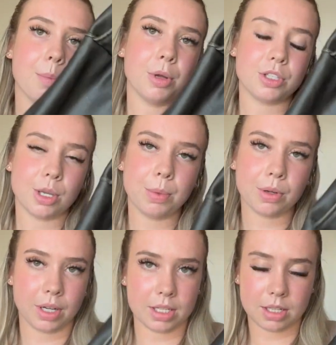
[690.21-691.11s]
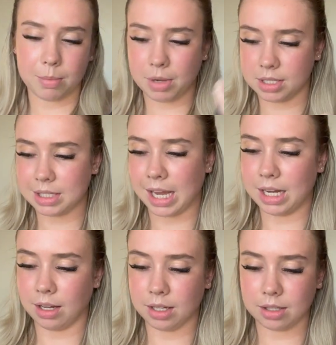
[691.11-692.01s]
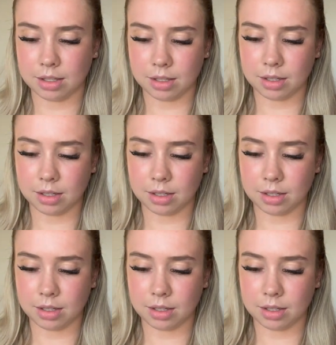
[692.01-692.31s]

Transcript: but to be honest I must say like